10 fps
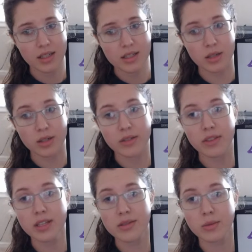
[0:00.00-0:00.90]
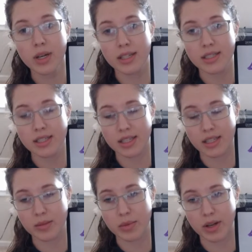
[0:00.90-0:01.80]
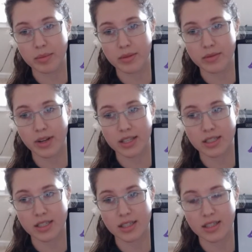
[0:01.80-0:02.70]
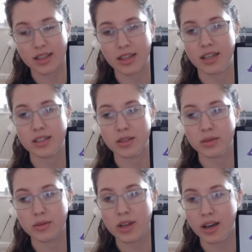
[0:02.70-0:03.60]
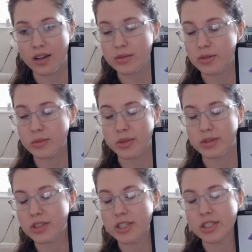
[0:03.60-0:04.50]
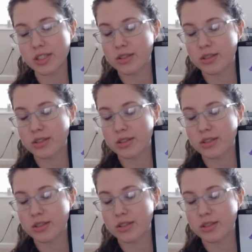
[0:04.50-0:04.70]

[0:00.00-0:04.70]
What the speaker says: So if this was the improper fraction that you got from your addition,